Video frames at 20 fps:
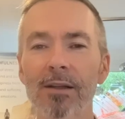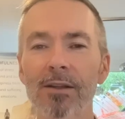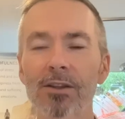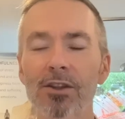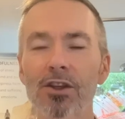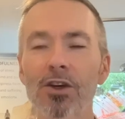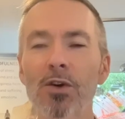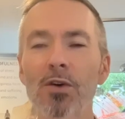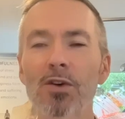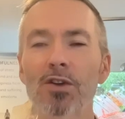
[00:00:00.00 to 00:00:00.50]

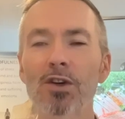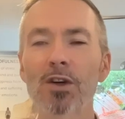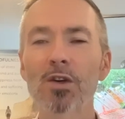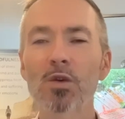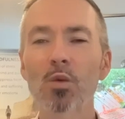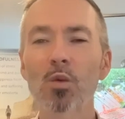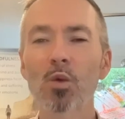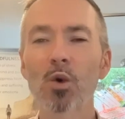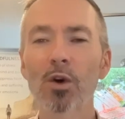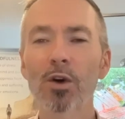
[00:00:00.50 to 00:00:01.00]
Choose just
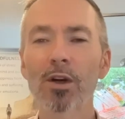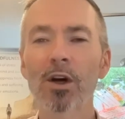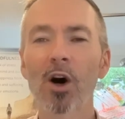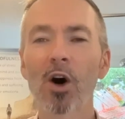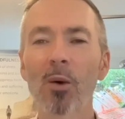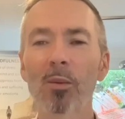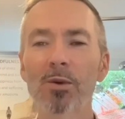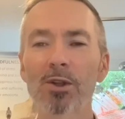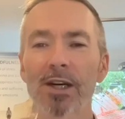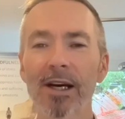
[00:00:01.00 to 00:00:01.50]
one
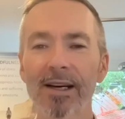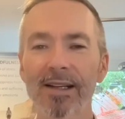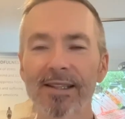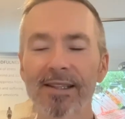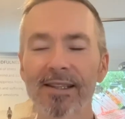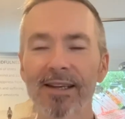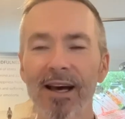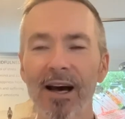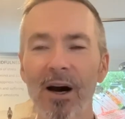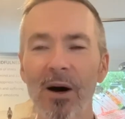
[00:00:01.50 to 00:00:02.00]
object
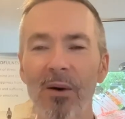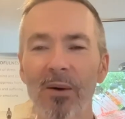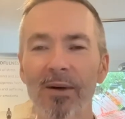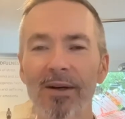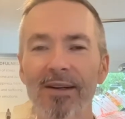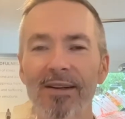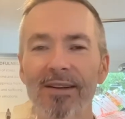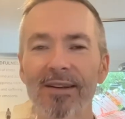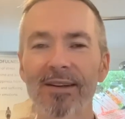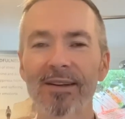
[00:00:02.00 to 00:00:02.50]
now
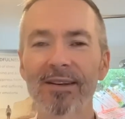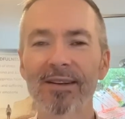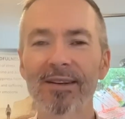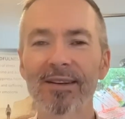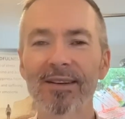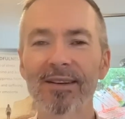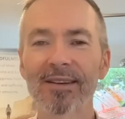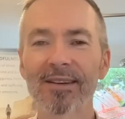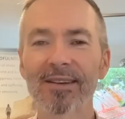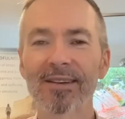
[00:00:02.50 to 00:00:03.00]

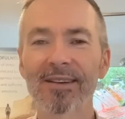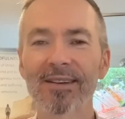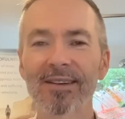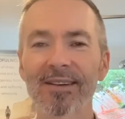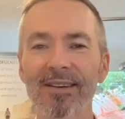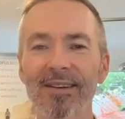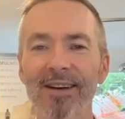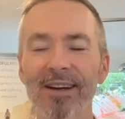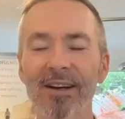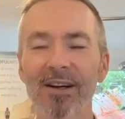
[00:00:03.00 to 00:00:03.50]

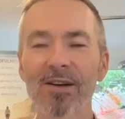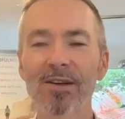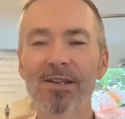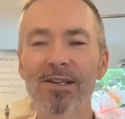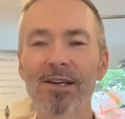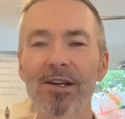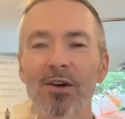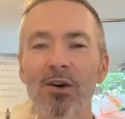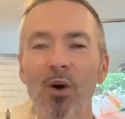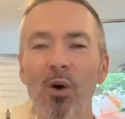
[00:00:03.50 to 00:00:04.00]
and and
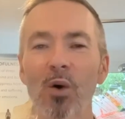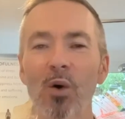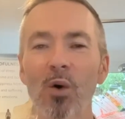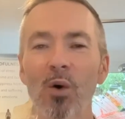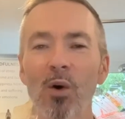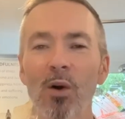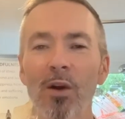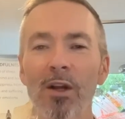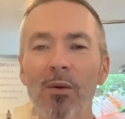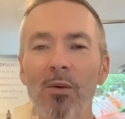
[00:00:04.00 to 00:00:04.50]
consider
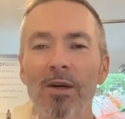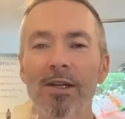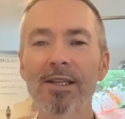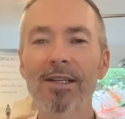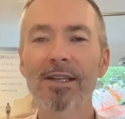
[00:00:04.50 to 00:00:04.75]
all that was